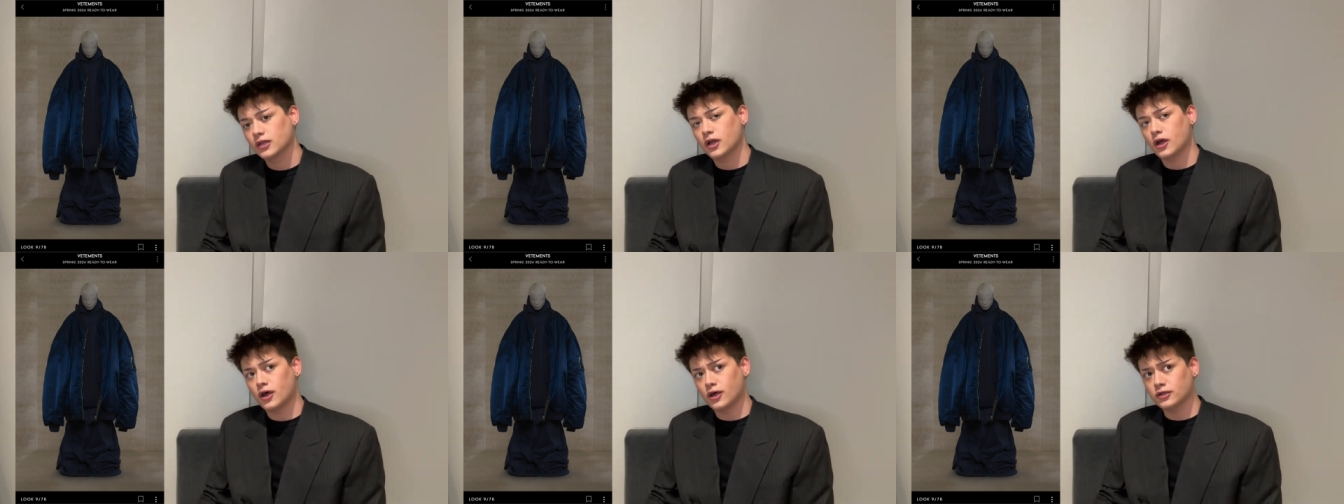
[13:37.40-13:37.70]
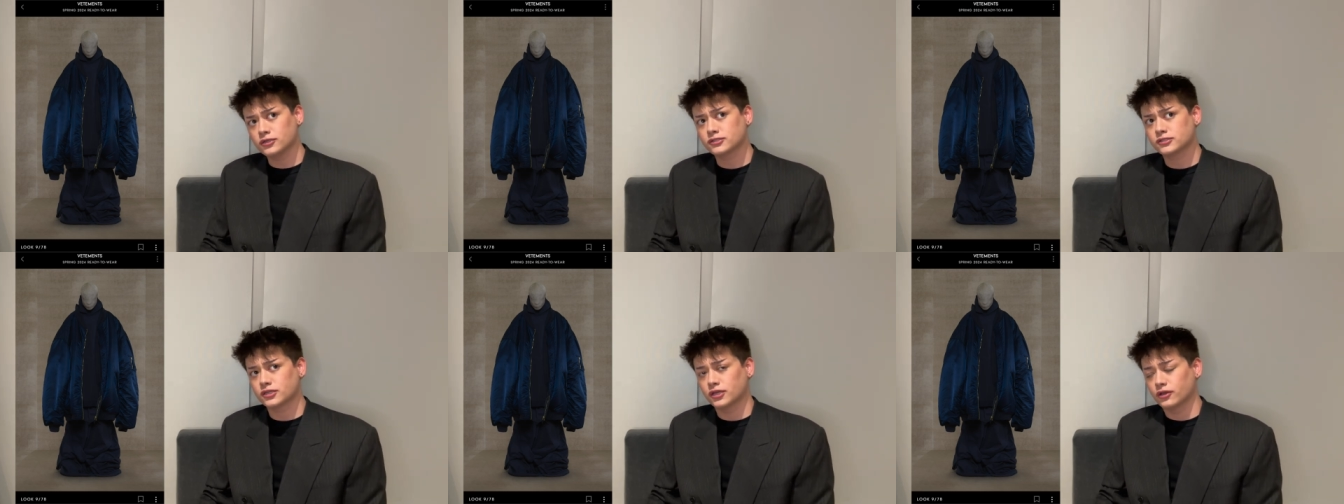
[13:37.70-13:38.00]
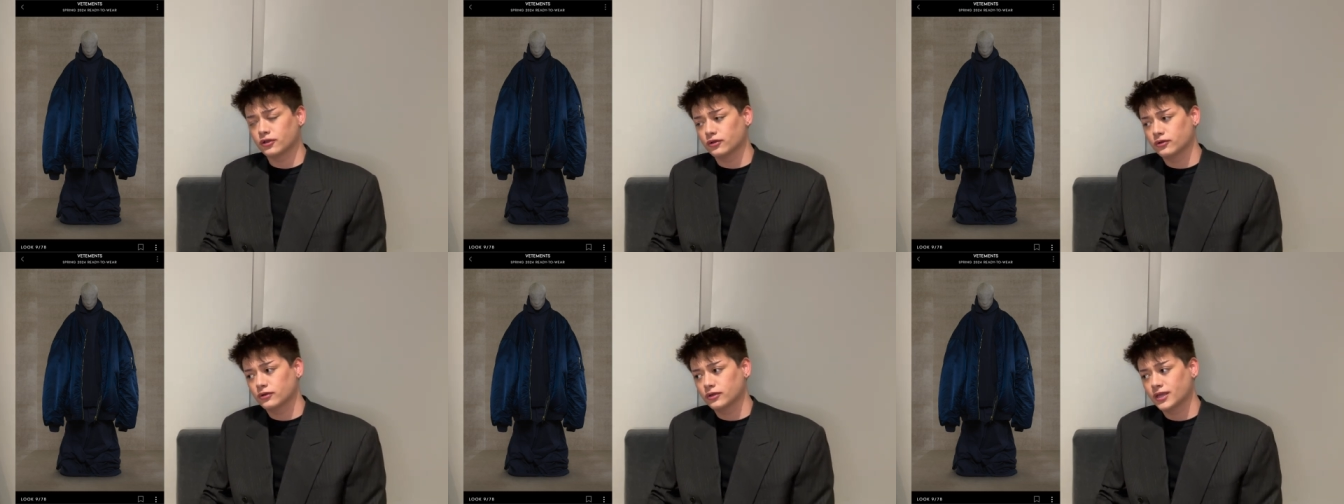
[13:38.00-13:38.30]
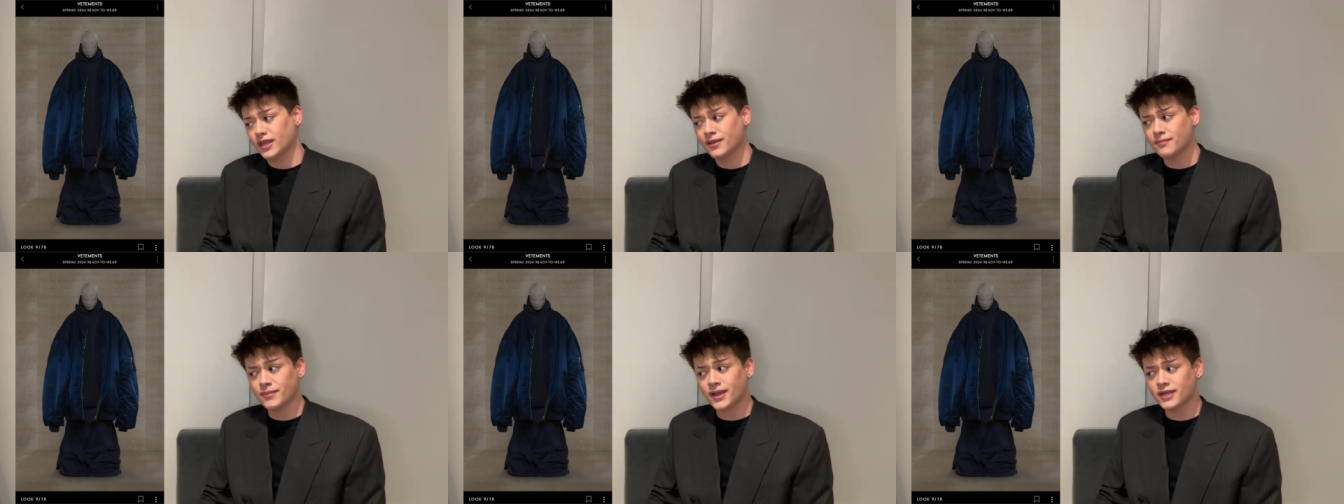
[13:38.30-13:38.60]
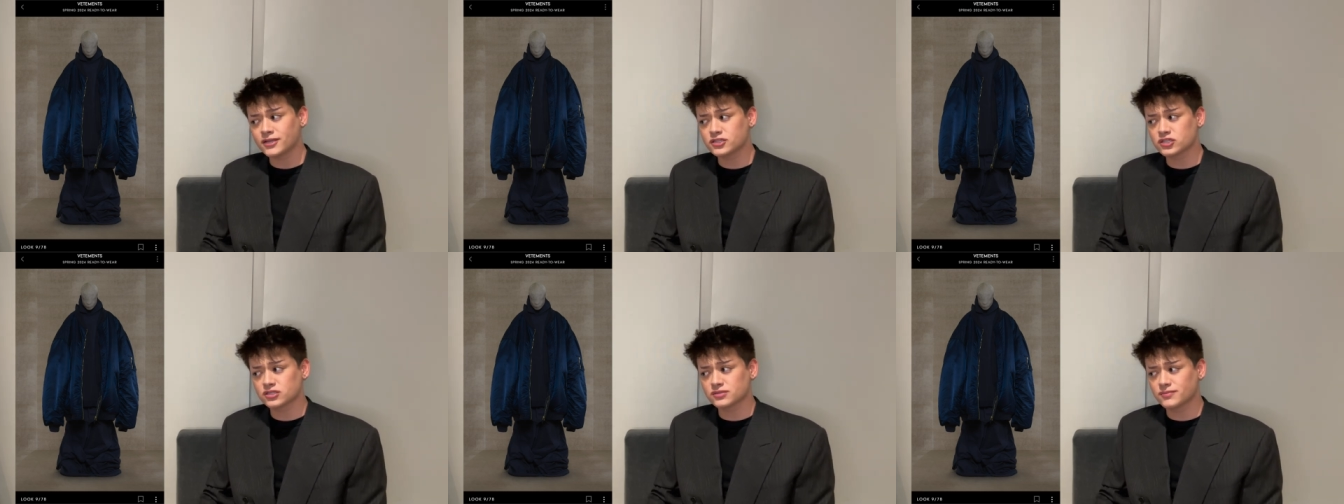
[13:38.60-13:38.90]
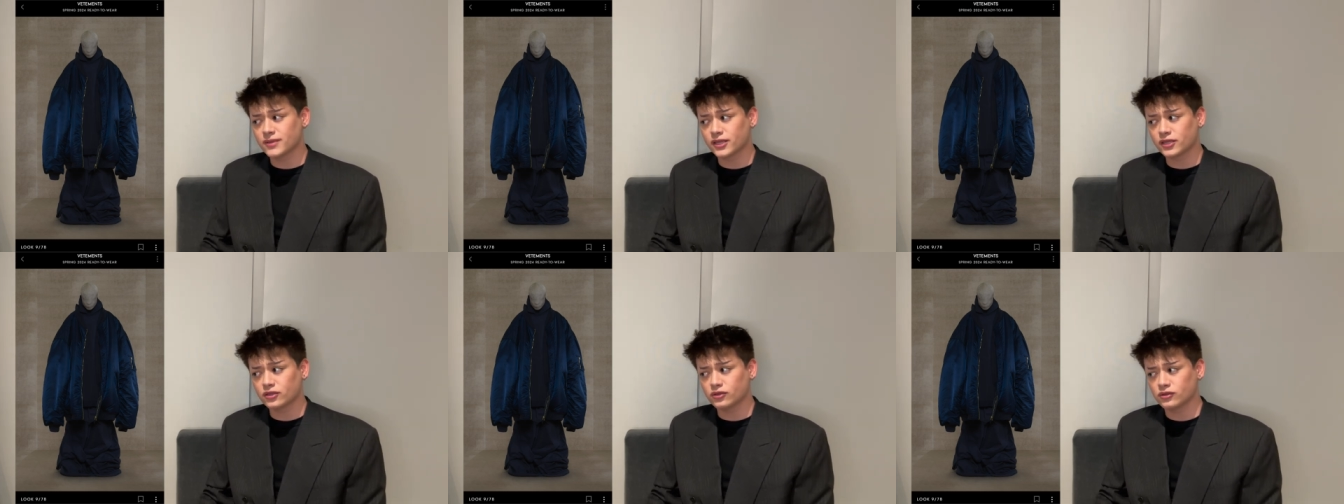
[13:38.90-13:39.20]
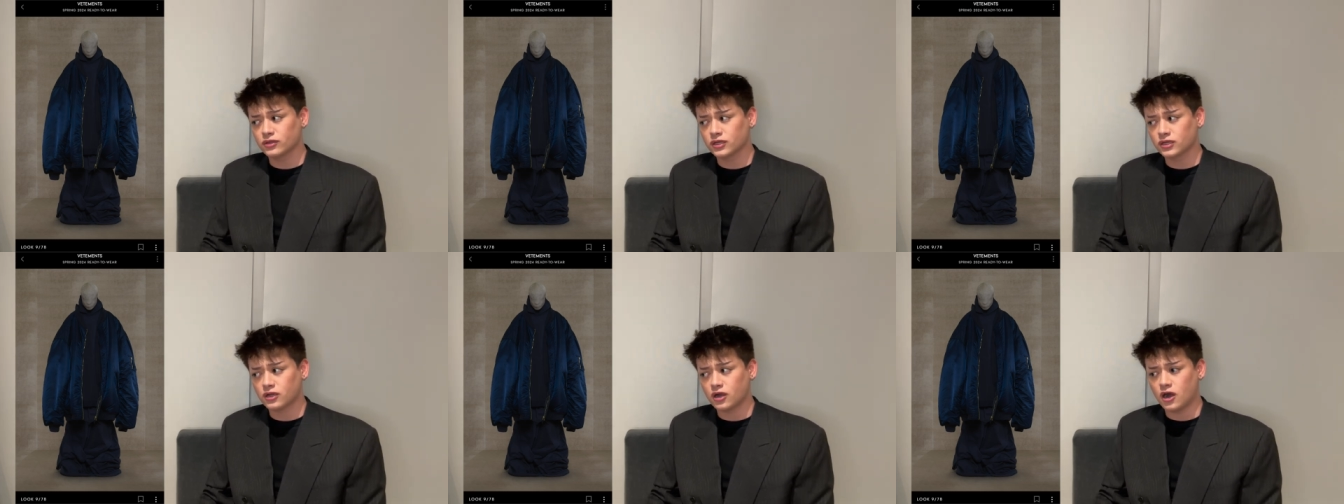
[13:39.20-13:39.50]
Also, it might just make you
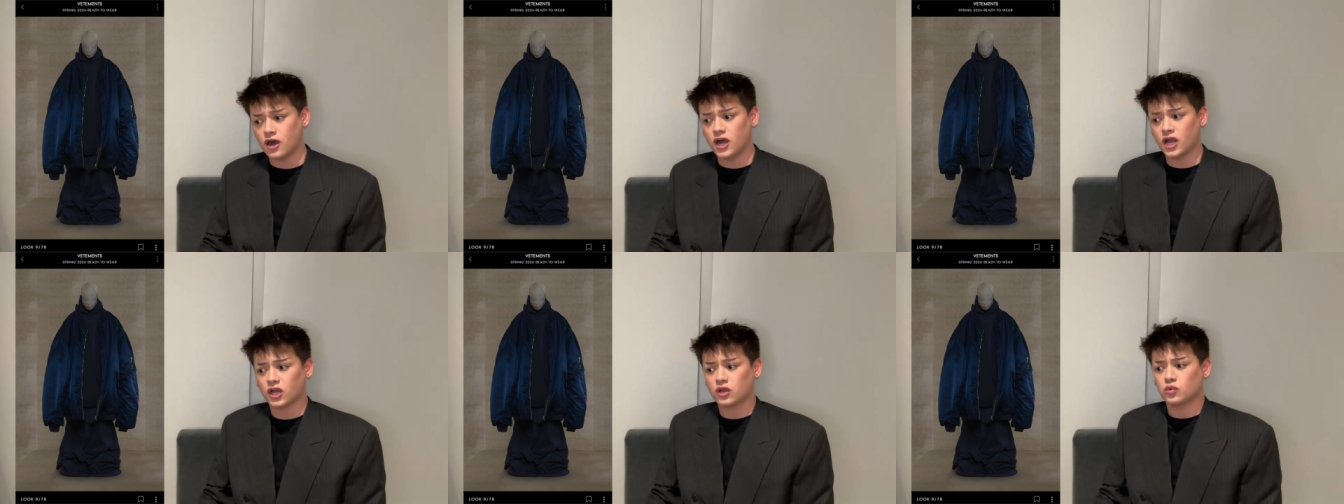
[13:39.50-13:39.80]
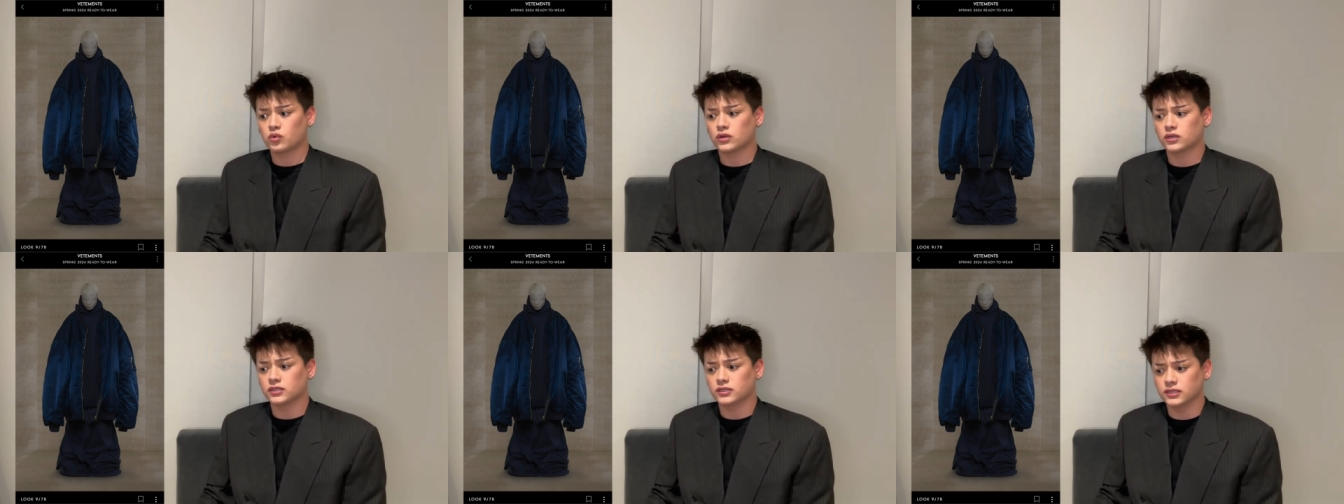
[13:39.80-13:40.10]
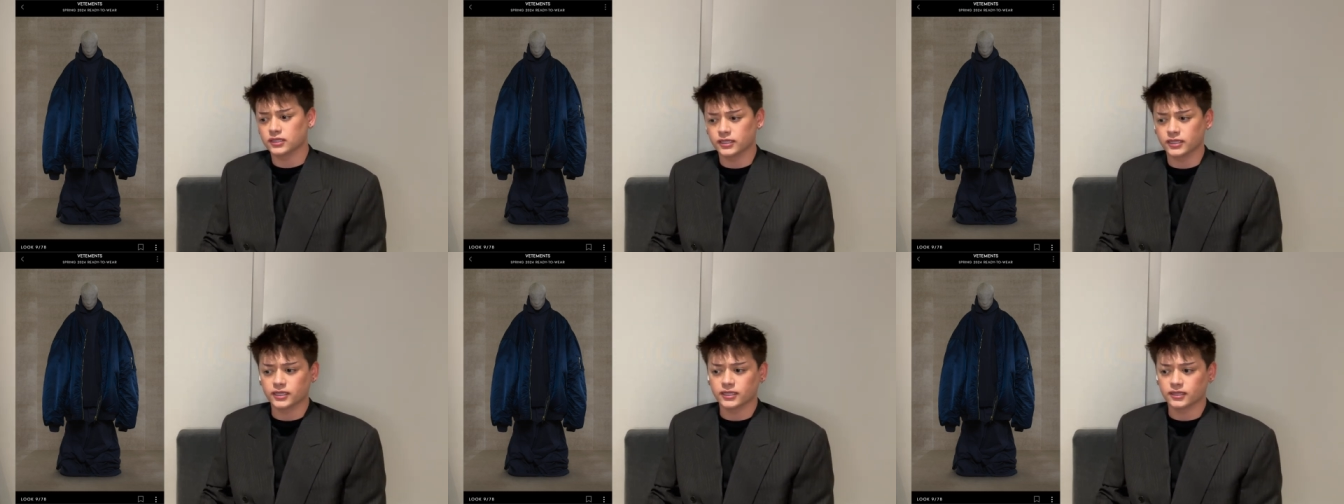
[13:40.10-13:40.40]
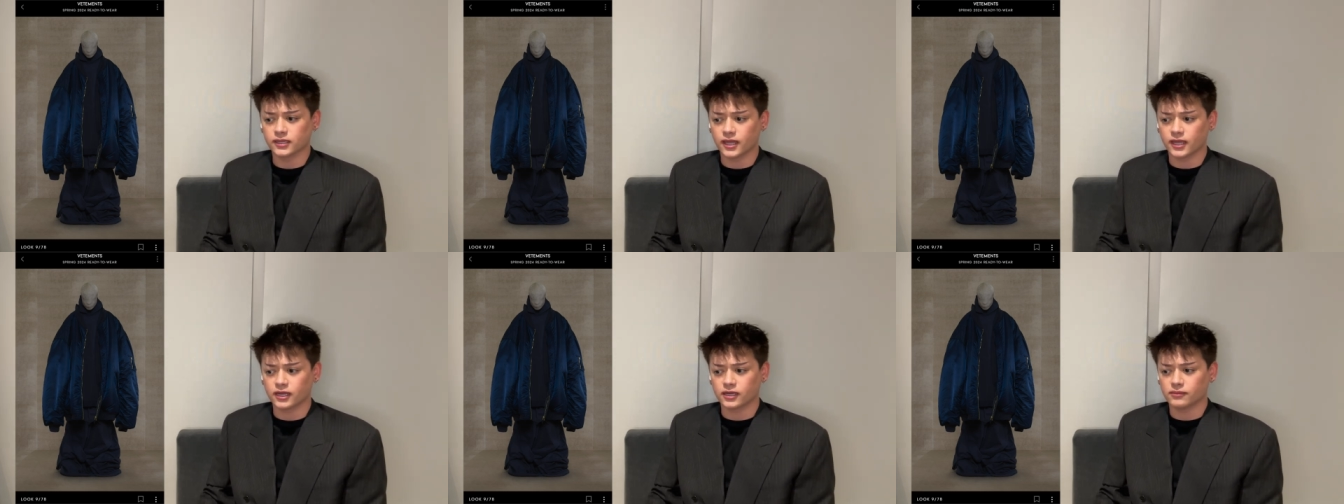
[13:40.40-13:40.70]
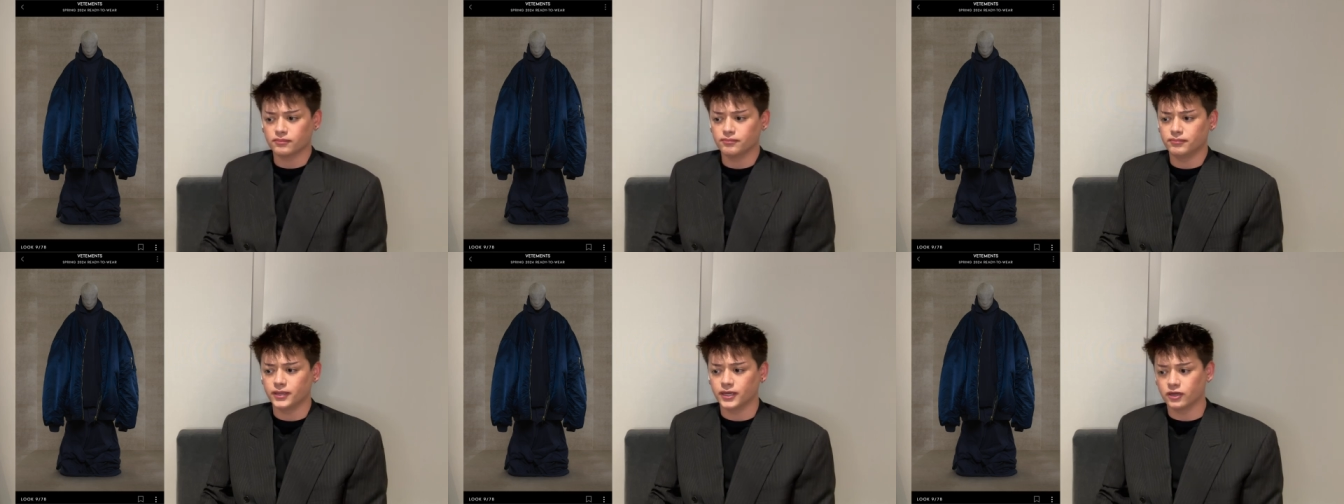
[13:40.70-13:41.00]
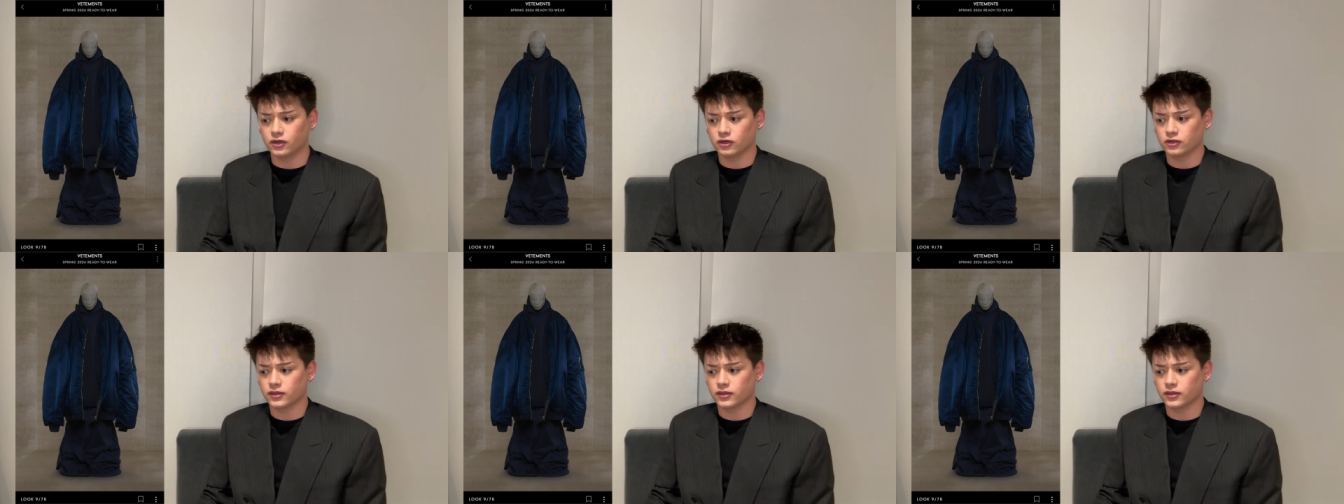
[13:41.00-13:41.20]
look awkwardly like bigger,